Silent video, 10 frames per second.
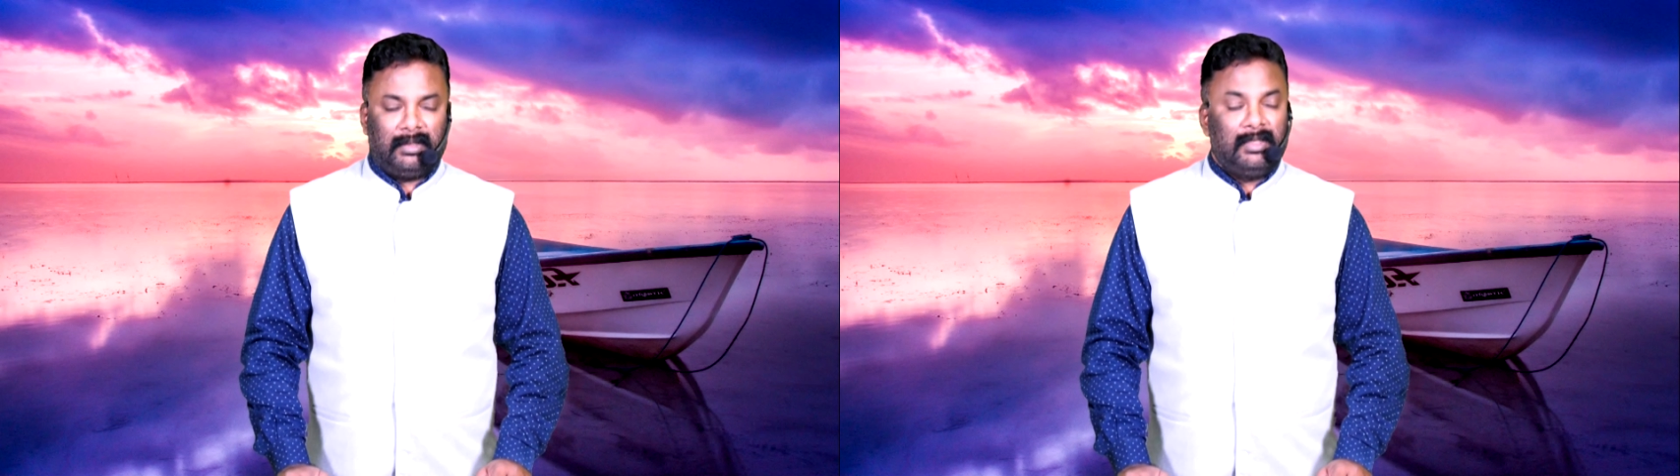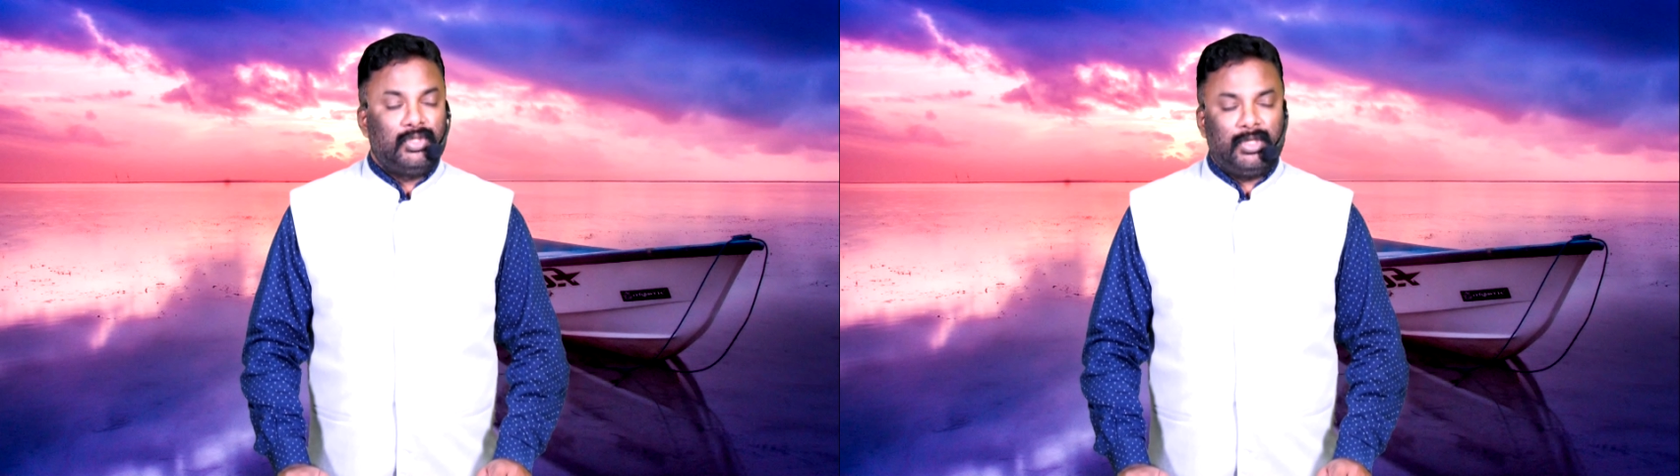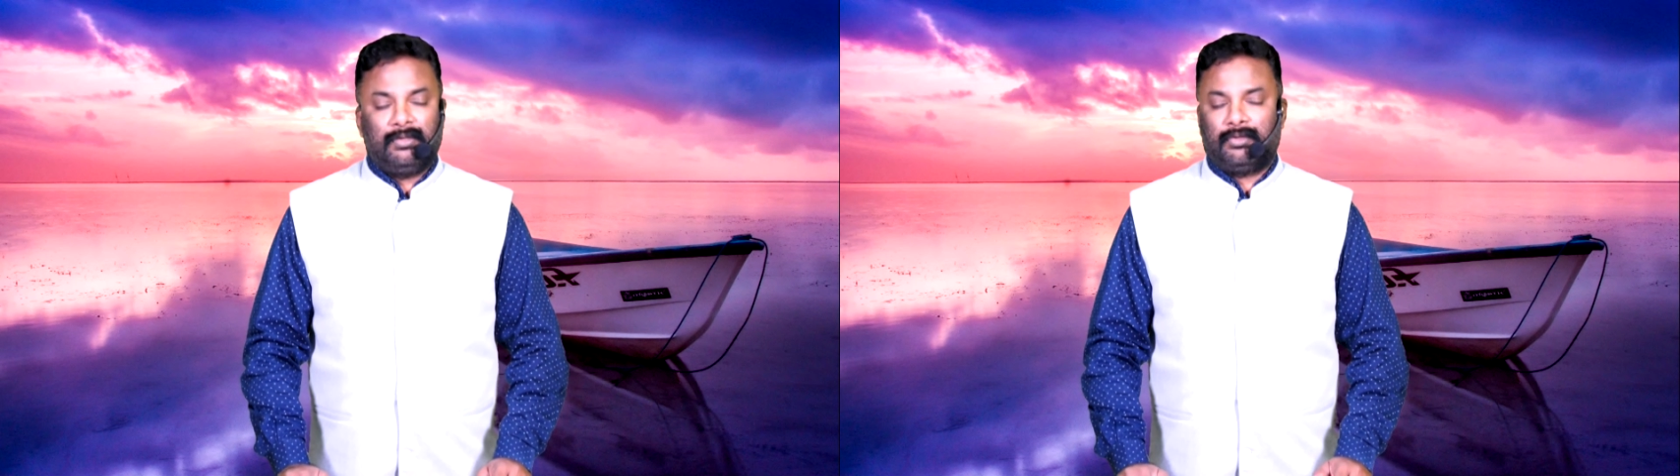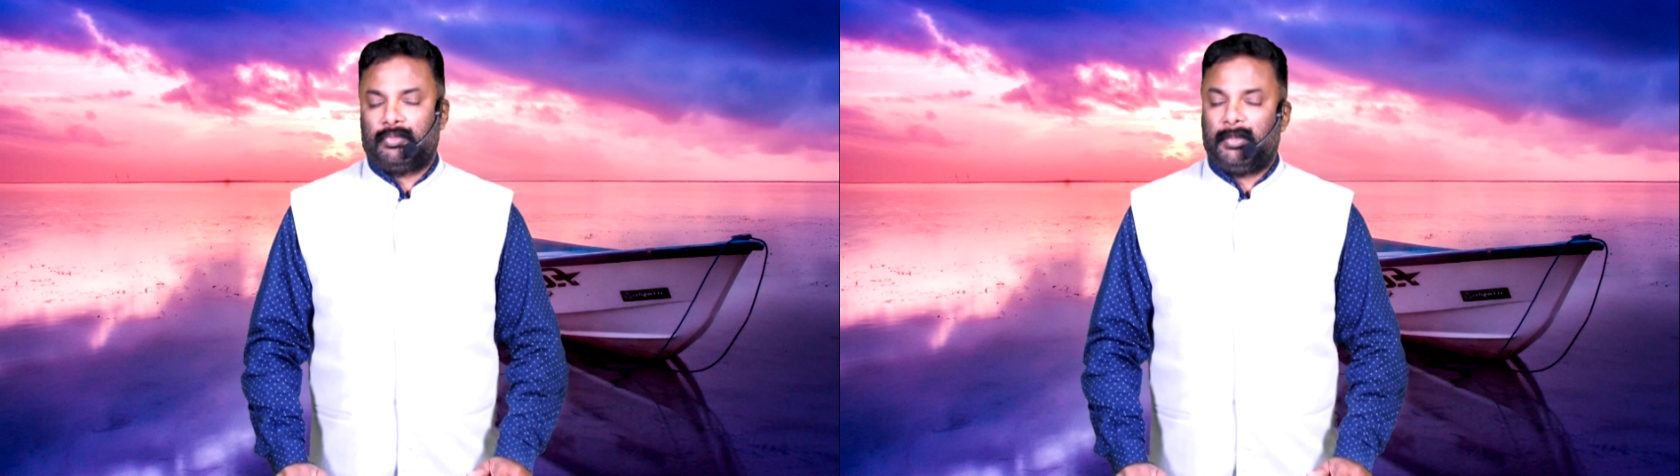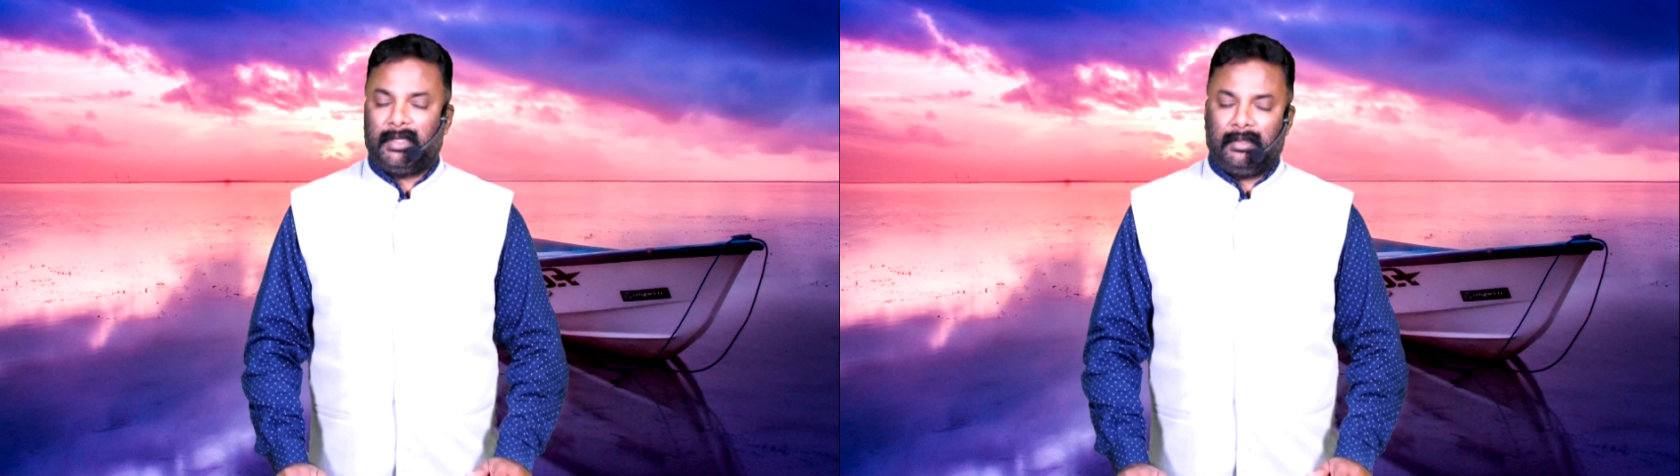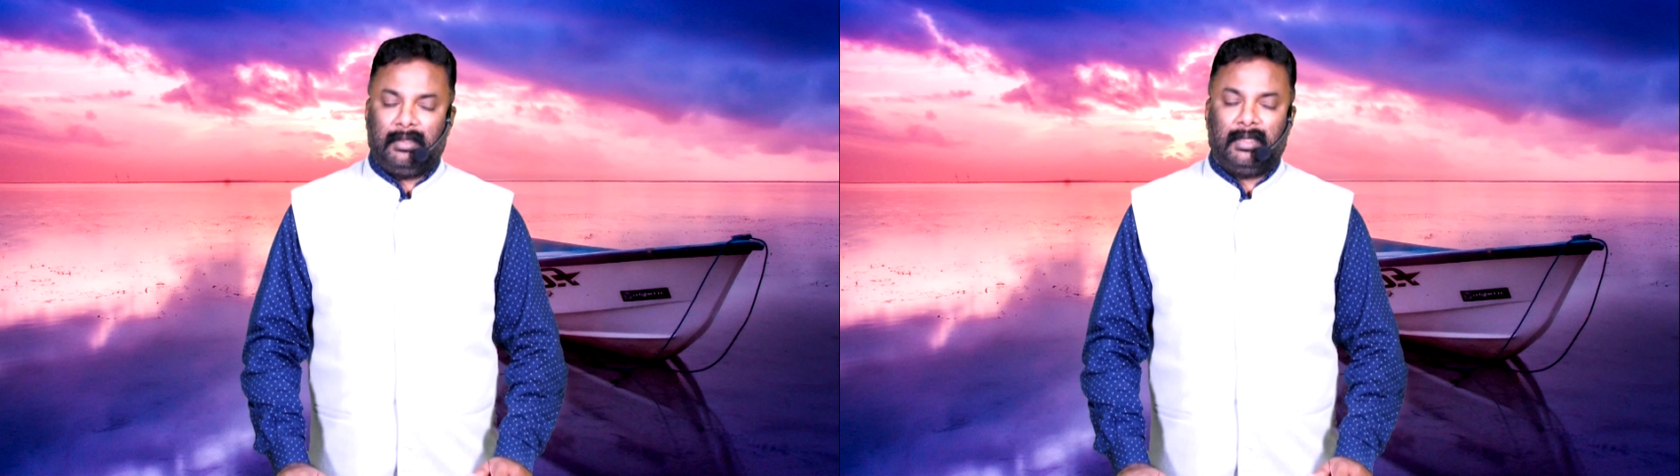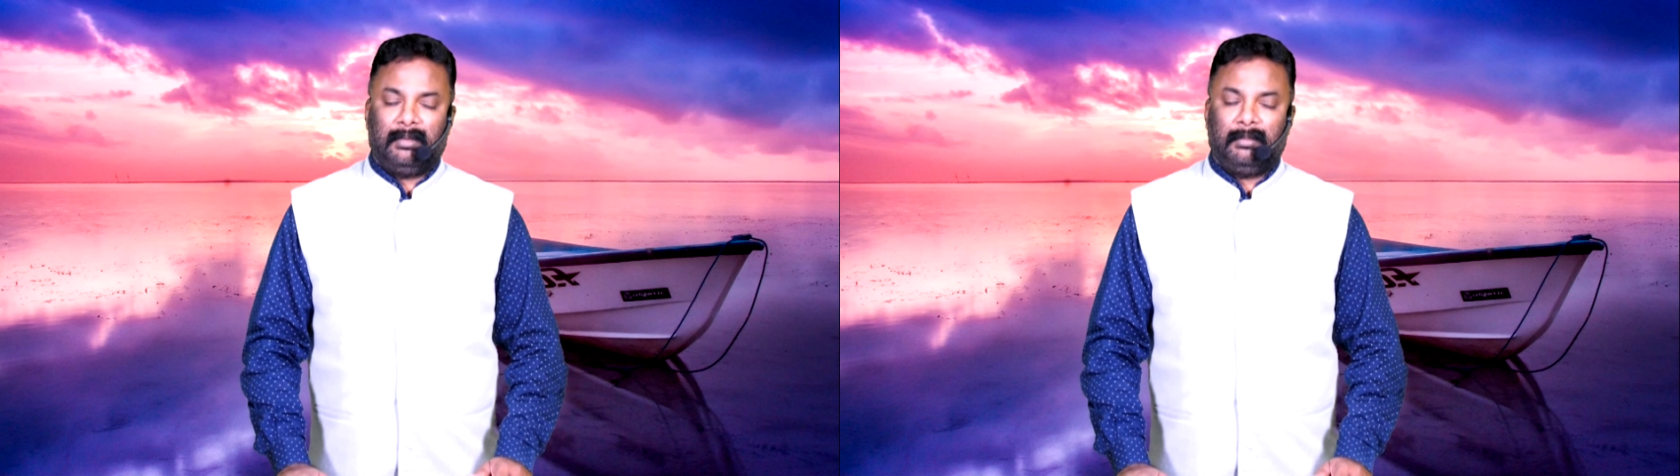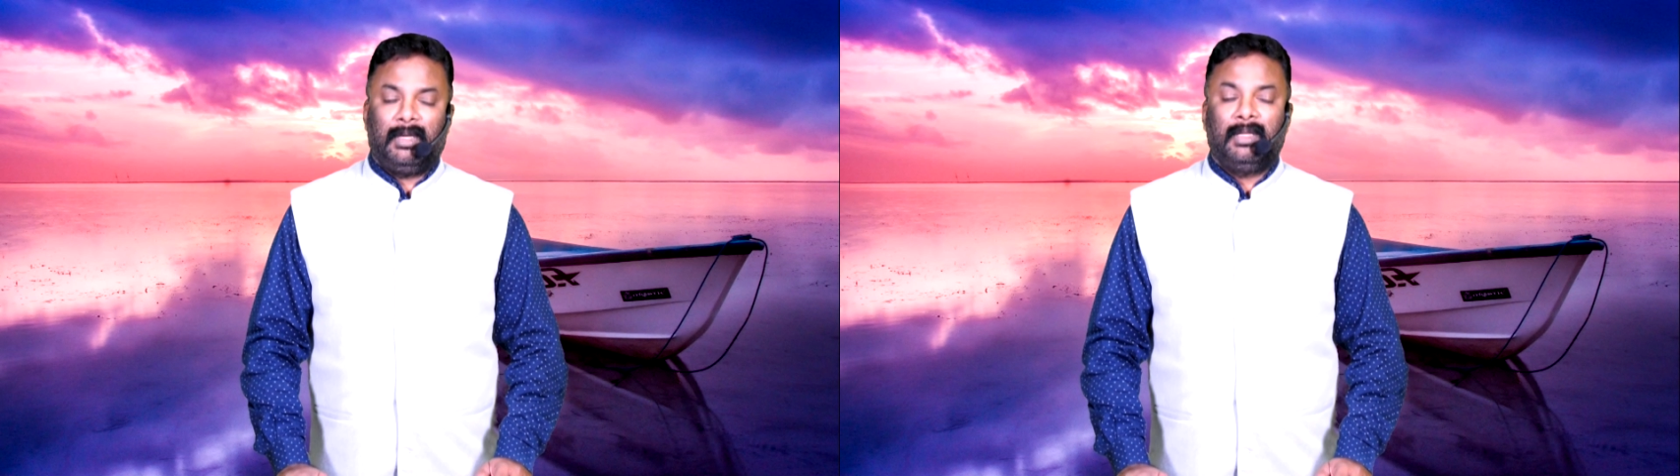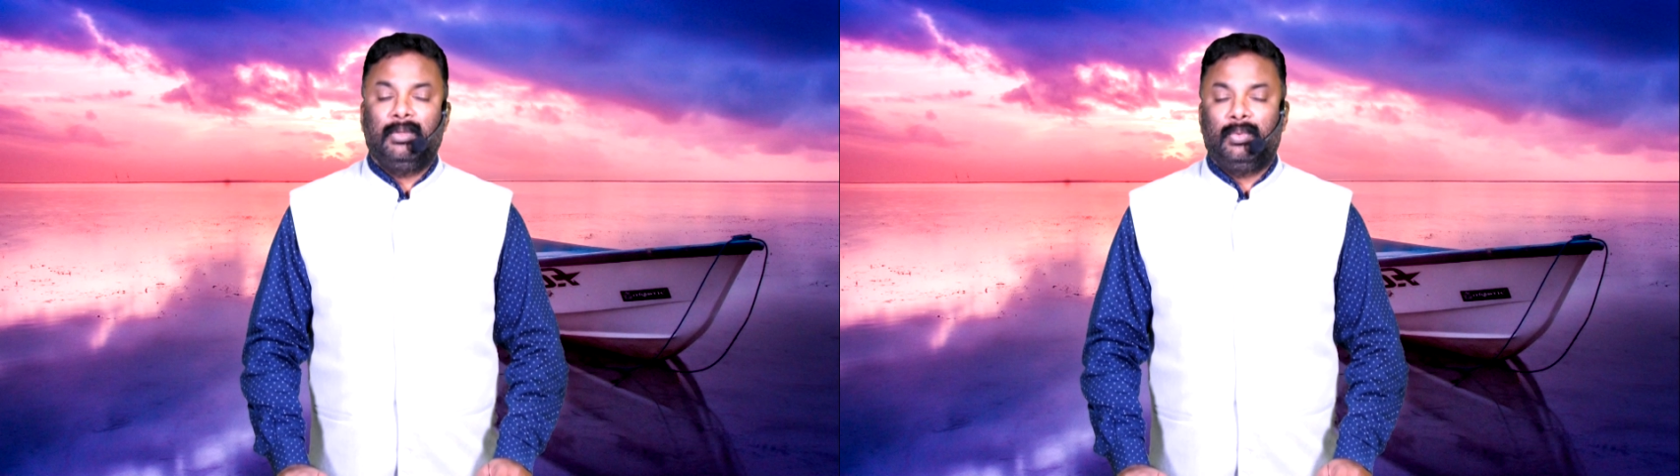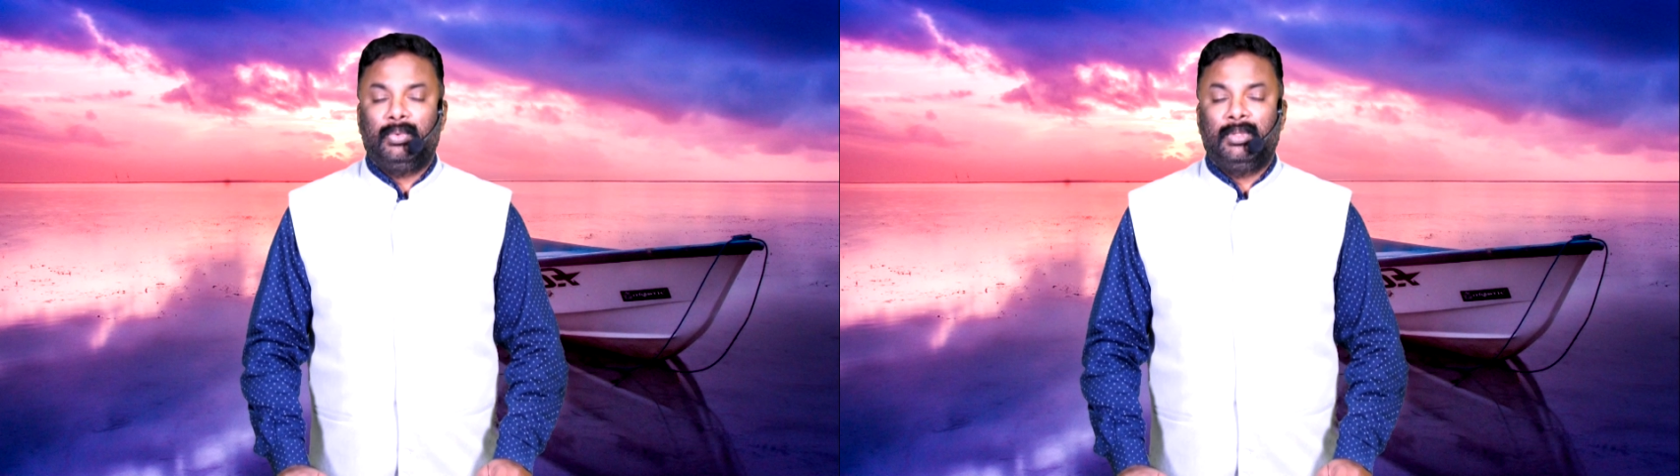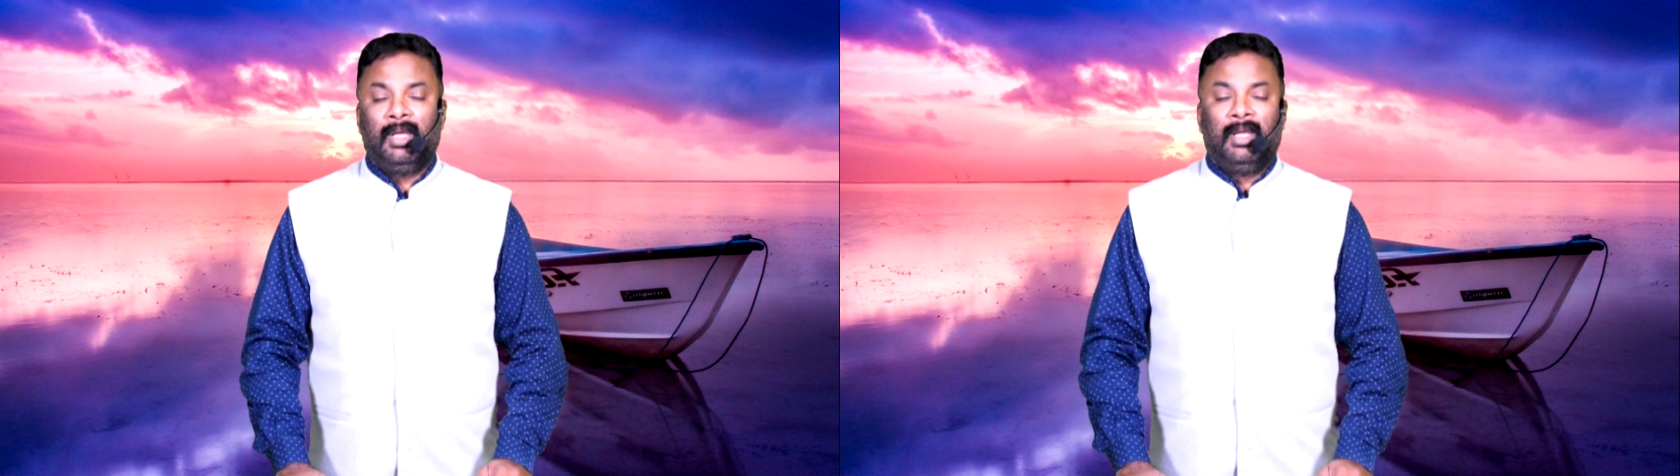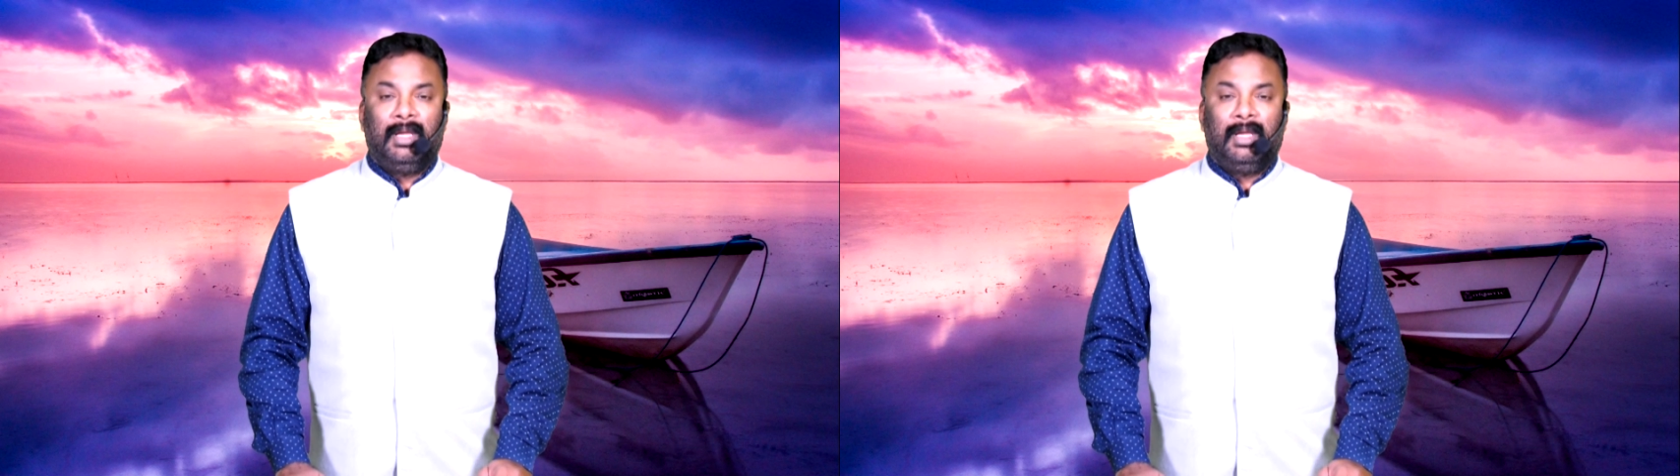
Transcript: in Jesus' mighty name, our Lord.